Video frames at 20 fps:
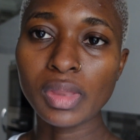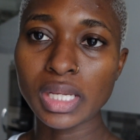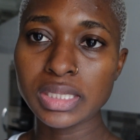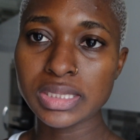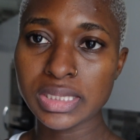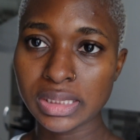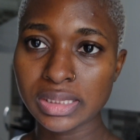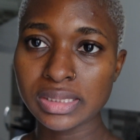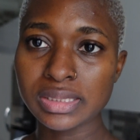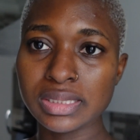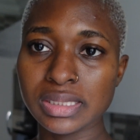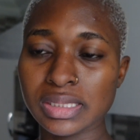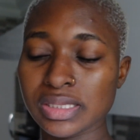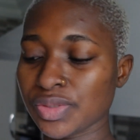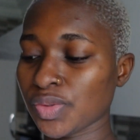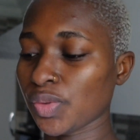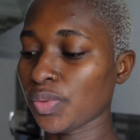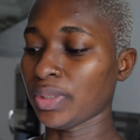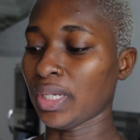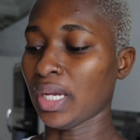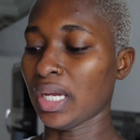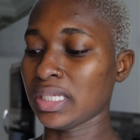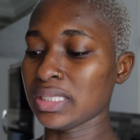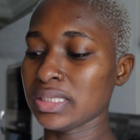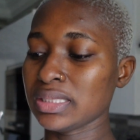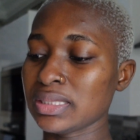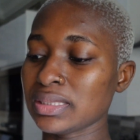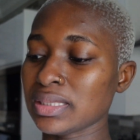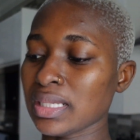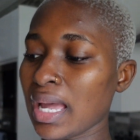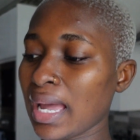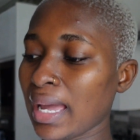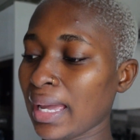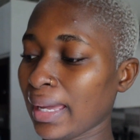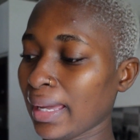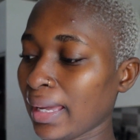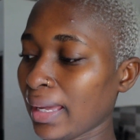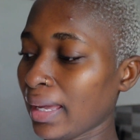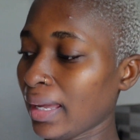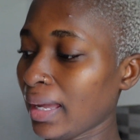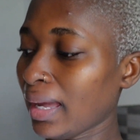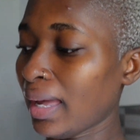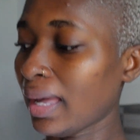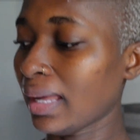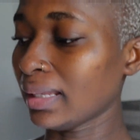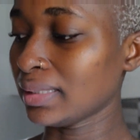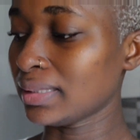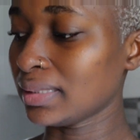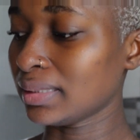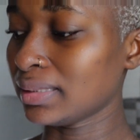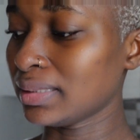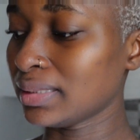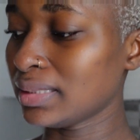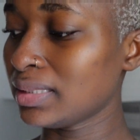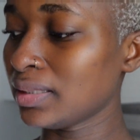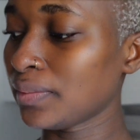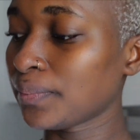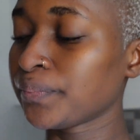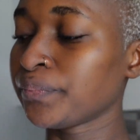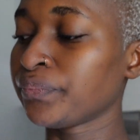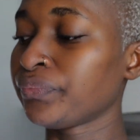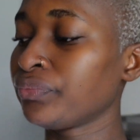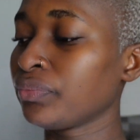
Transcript: This is so nice. I had it